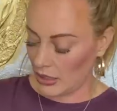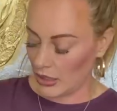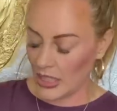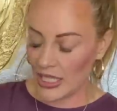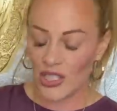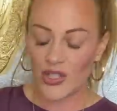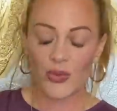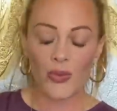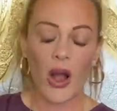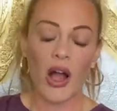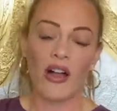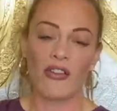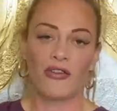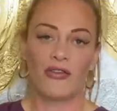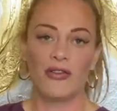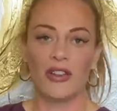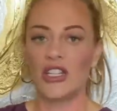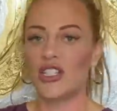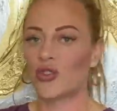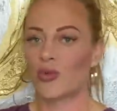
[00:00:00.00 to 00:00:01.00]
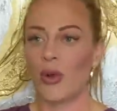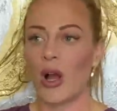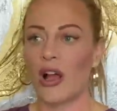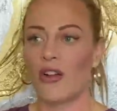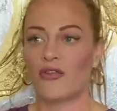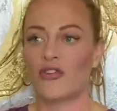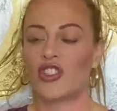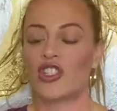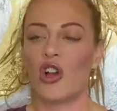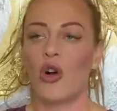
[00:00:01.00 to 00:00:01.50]
It's rough. It's
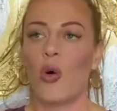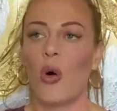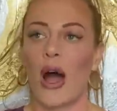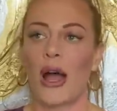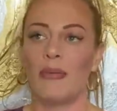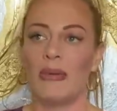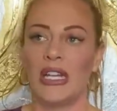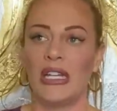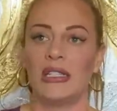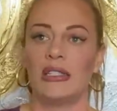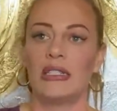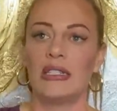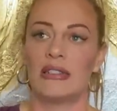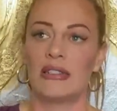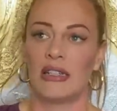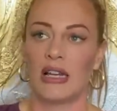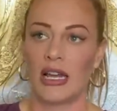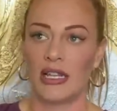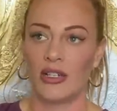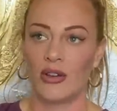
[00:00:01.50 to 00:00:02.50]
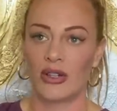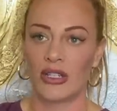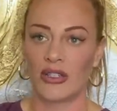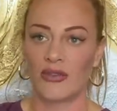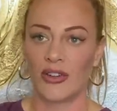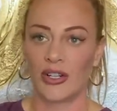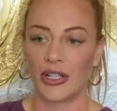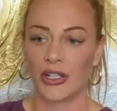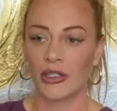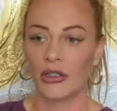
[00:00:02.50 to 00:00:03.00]
rough. So, I mean, listen, I know that's a
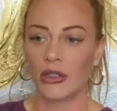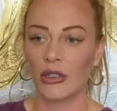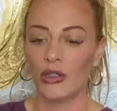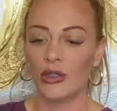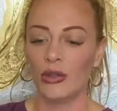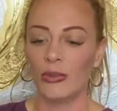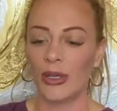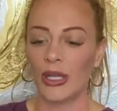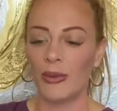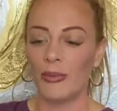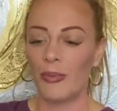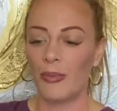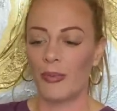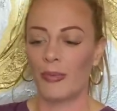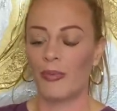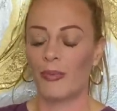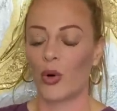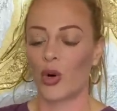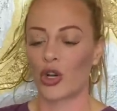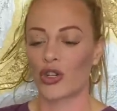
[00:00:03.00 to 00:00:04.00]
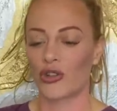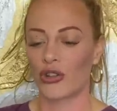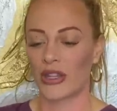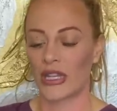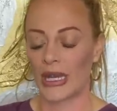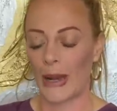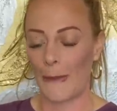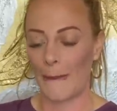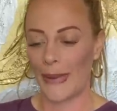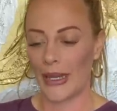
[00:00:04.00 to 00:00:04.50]
very gloomy portrait
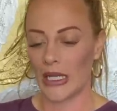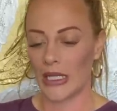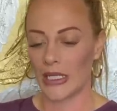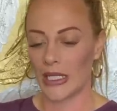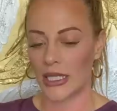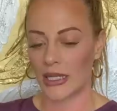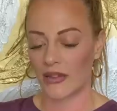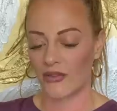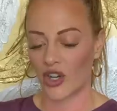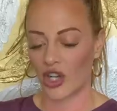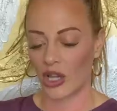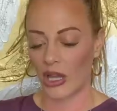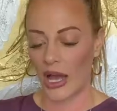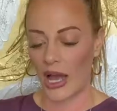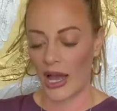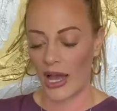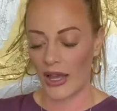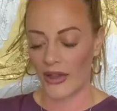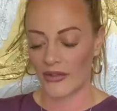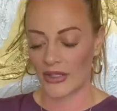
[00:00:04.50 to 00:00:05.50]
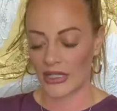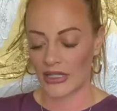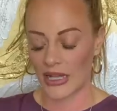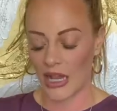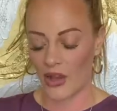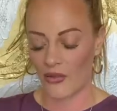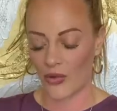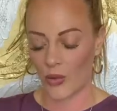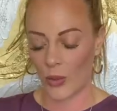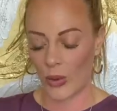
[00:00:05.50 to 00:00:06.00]
that I'm painting of our lives as
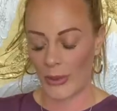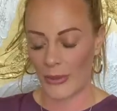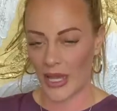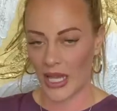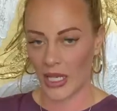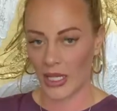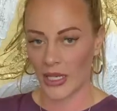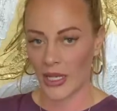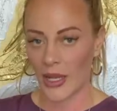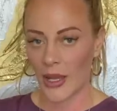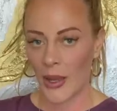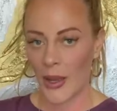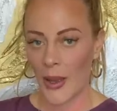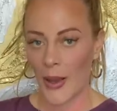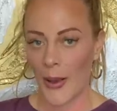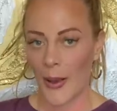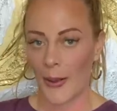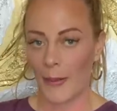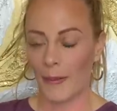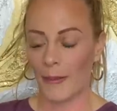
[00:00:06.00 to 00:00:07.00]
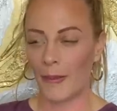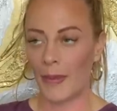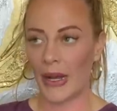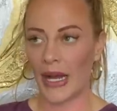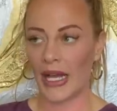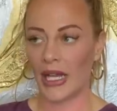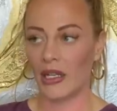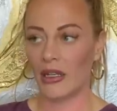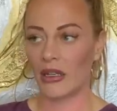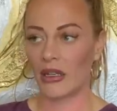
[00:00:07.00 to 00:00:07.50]
alpha women,
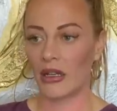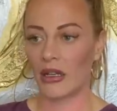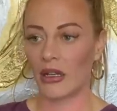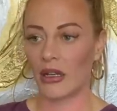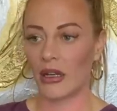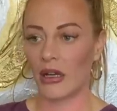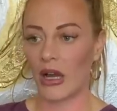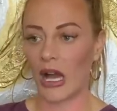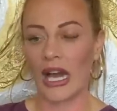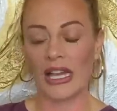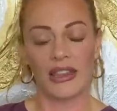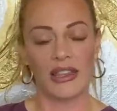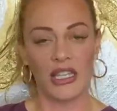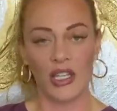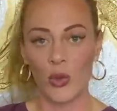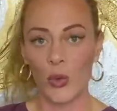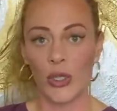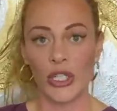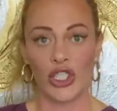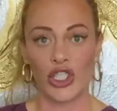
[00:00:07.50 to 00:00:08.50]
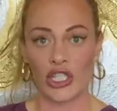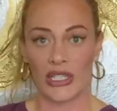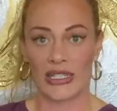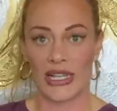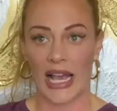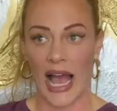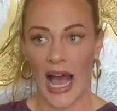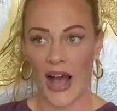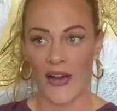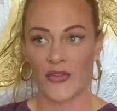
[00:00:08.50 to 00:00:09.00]
but I think we just
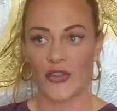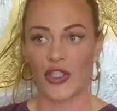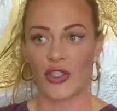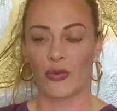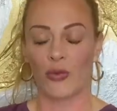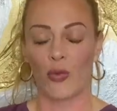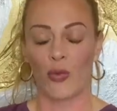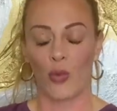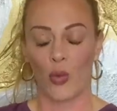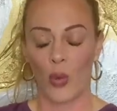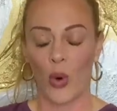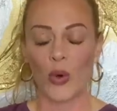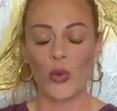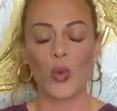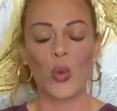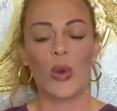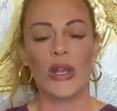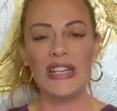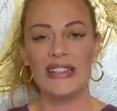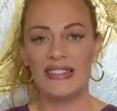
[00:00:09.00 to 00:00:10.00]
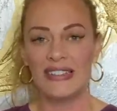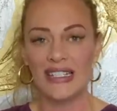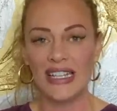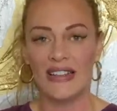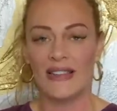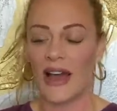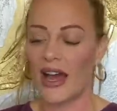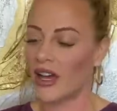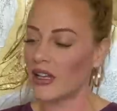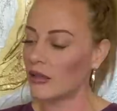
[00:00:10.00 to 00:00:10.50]
have to, when we see
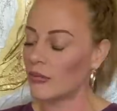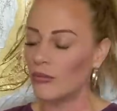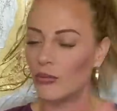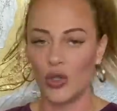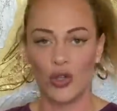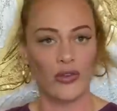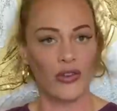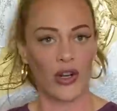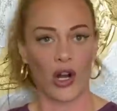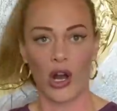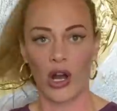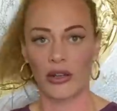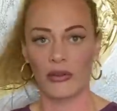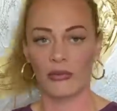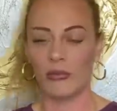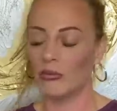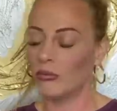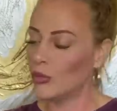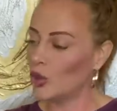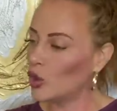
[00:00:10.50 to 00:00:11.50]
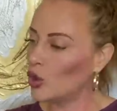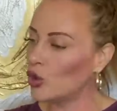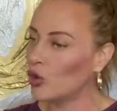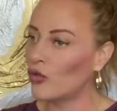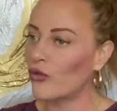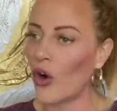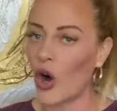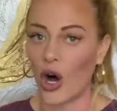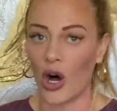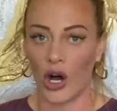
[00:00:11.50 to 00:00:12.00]
that, move it on. Move
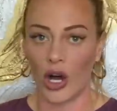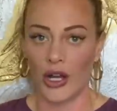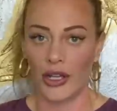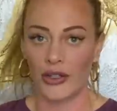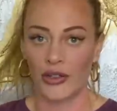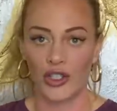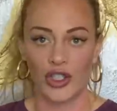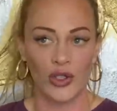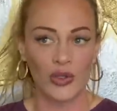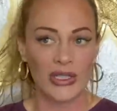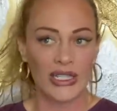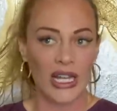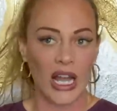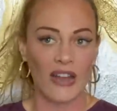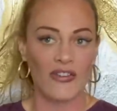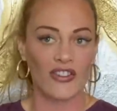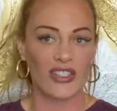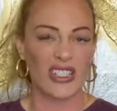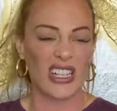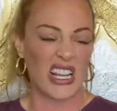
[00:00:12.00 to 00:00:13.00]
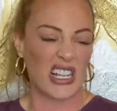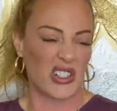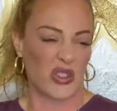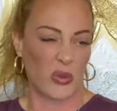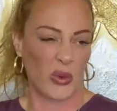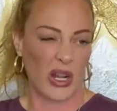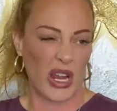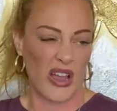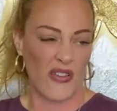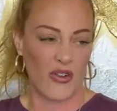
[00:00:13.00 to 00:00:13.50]
on. Use the guy for sex or
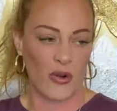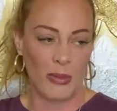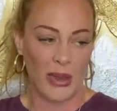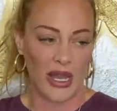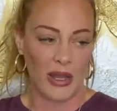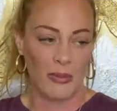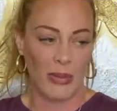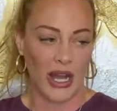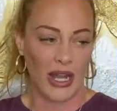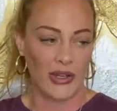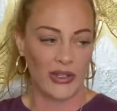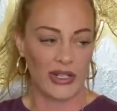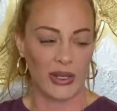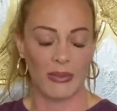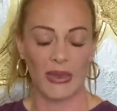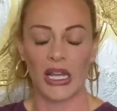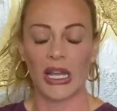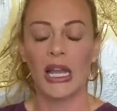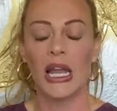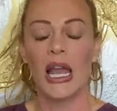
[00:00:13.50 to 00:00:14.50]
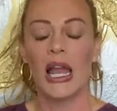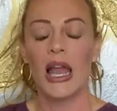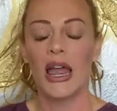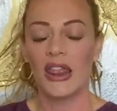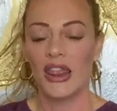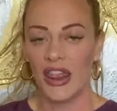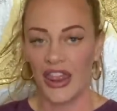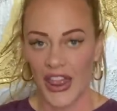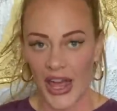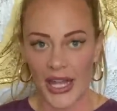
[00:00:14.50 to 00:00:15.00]
whatever, make him buy you something,
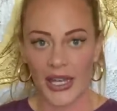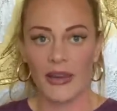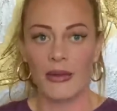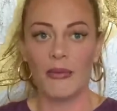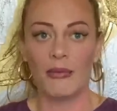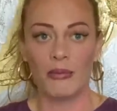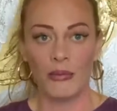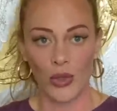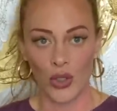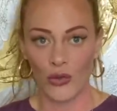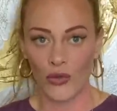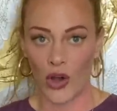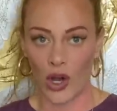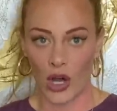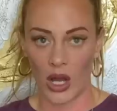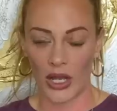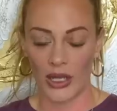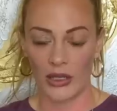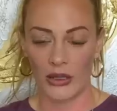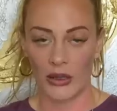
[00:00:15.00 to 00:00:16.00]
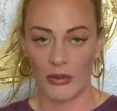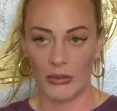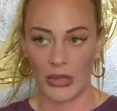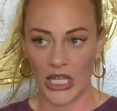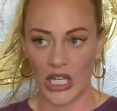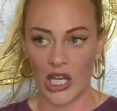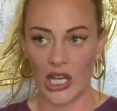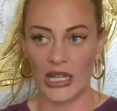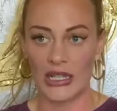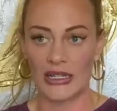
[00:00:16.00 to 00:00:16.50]
then move on,
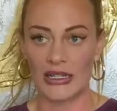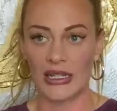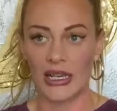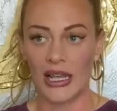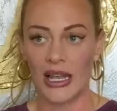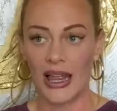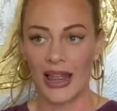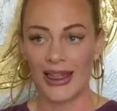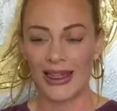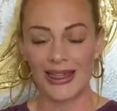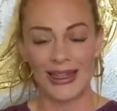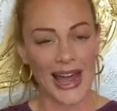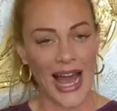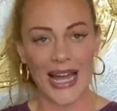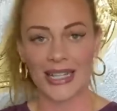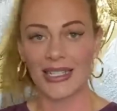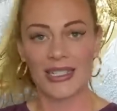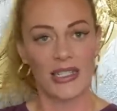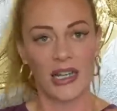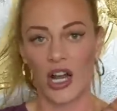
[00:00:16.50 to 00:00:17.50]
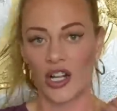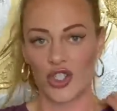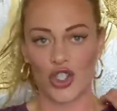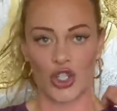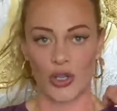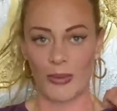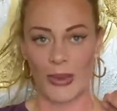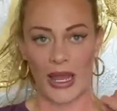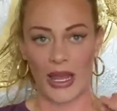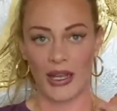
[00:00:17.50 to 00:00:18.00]
because that's not your
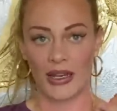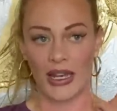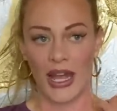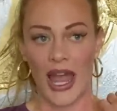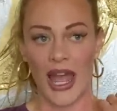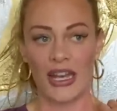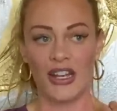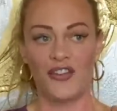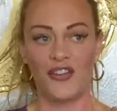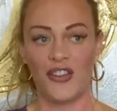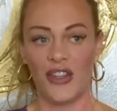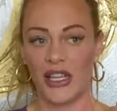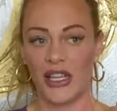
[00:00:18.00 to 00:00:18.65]
man. And if